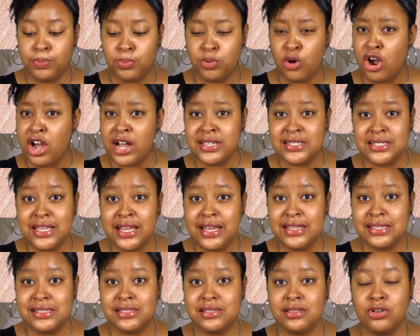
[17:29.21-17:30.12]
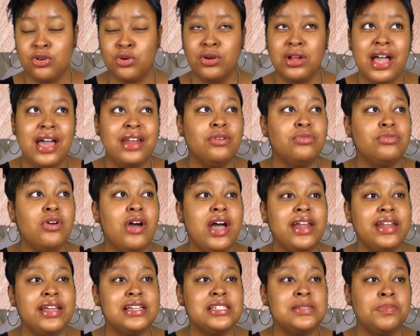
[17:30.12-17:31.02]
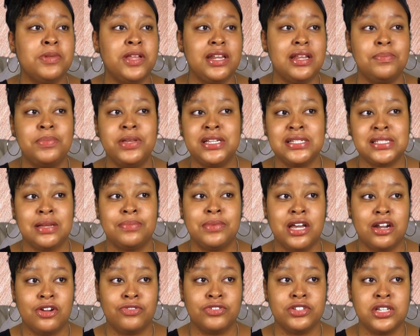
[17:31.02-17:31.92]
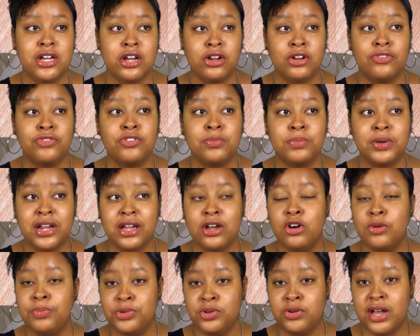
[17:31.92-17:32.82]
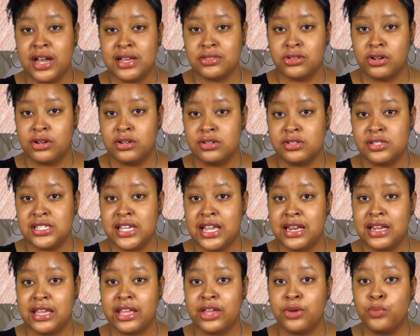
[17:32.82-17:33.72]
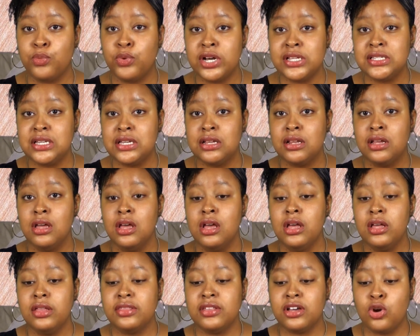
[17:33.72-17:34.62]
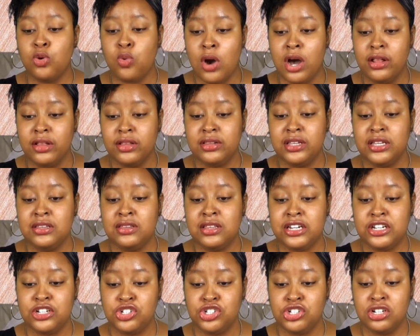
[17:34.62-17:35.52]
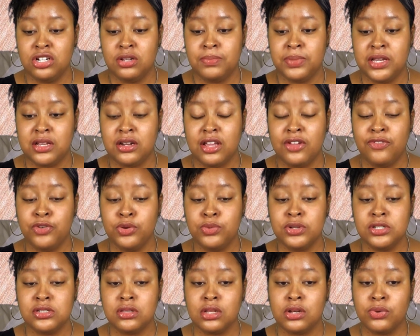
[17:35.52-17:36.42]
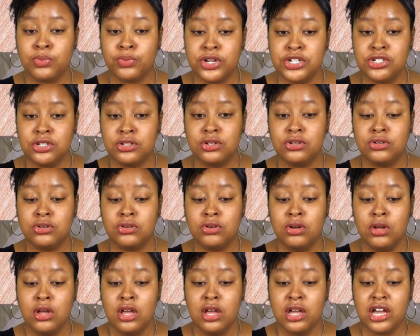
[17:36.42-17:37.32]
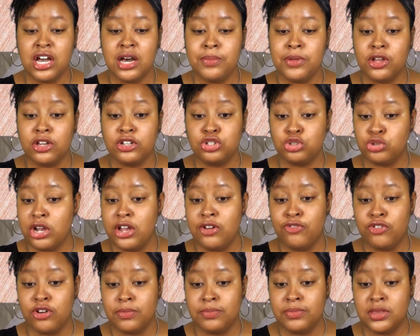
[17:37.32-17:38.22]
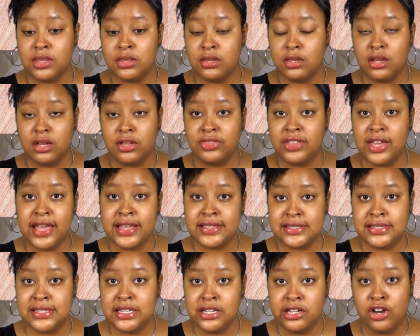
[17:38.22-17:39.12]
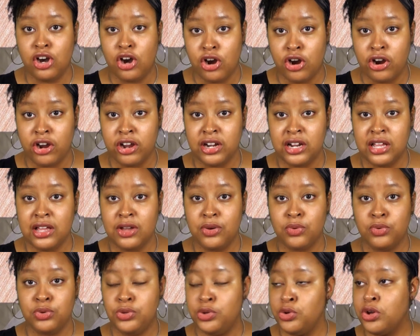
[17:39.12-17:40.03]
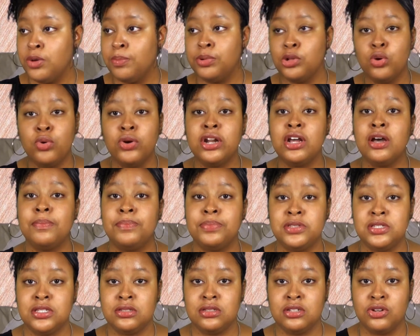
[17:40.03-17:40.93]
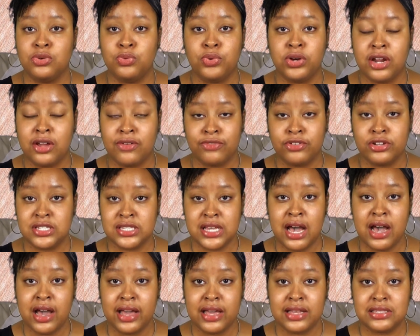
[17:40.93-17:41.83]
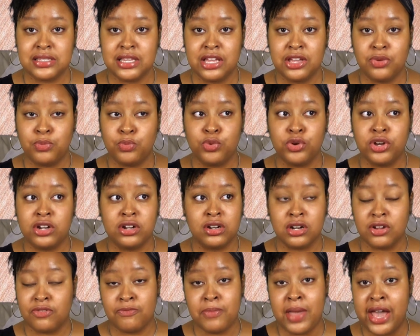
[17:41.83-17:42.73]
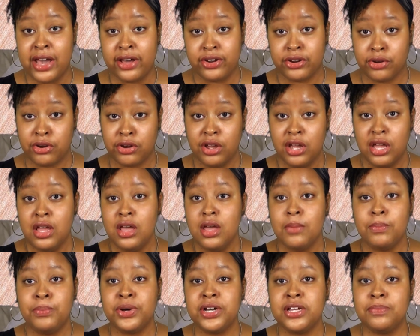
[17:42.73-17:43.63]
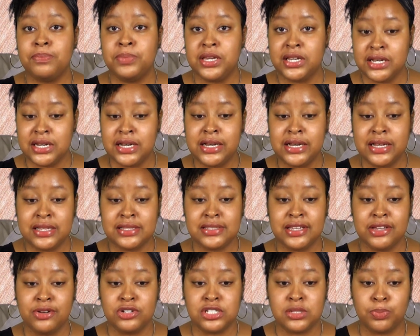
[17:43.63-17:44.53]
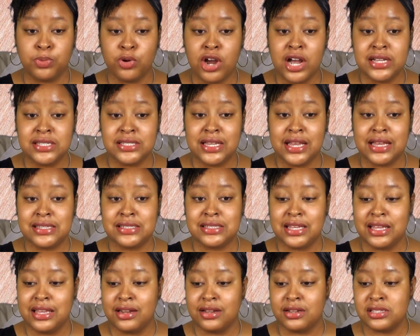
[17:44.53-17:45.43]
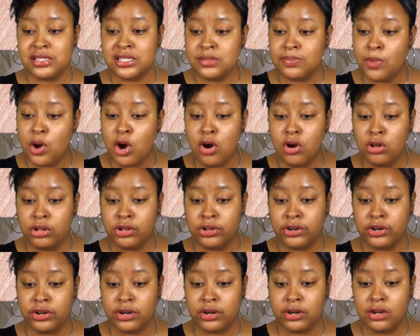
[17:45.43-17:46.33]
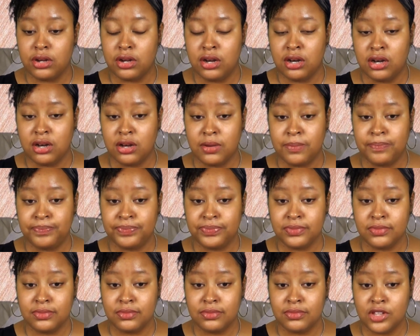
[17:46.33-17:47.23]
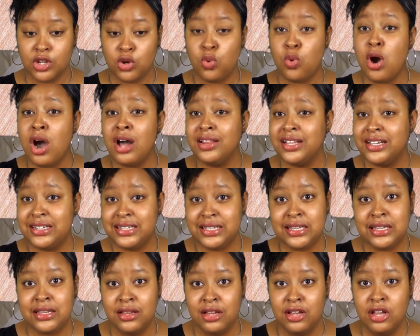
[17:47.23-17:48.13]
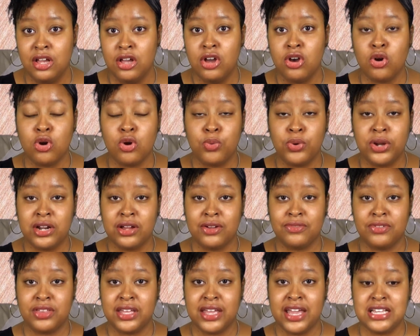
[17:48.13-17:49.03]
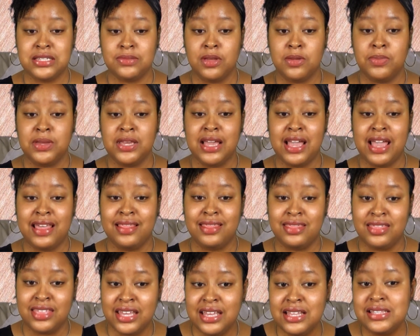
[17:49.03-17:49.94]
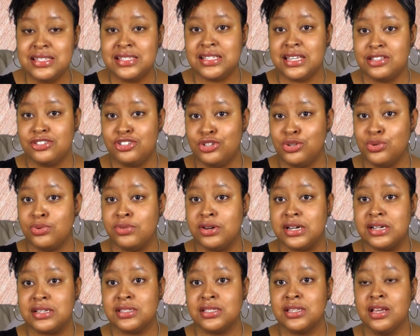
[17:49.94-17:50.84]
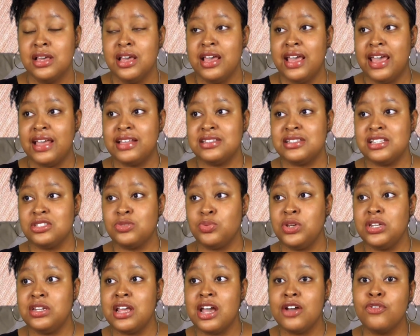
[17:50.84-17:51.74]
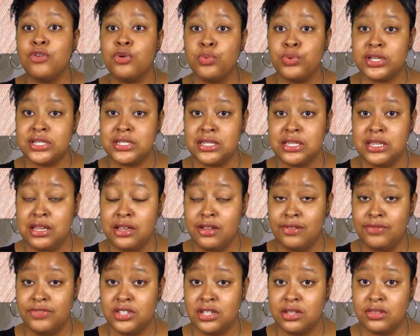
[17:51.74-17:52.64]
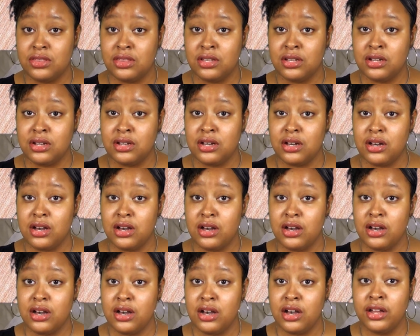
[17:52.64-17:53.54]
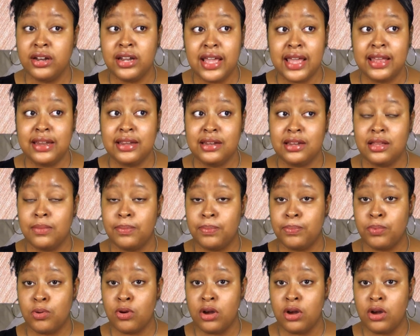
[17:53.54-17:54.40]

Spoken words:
process, or I don't know how to explain it because I'm not a photographer, but I hope you guys are understanding. It wasn't the quality that it should have been. If it was the original coming straight from the SD card, you could blow it up to whatever size, it wouldn't have mattered. But because it was processed in a smaller quality, or whatever the case may be, and then sent to us, and since we never received the unedited